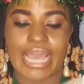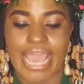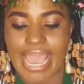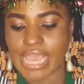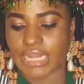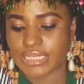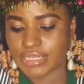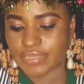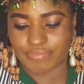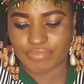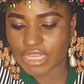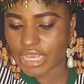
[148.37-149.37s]
and
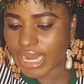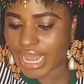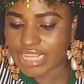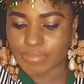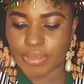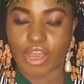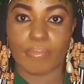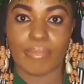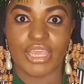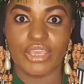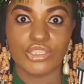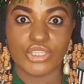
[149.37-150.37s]
it has become my
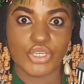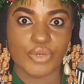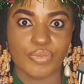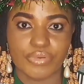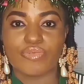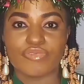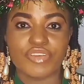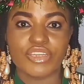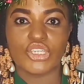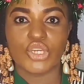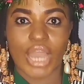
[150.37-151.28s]
YouTube video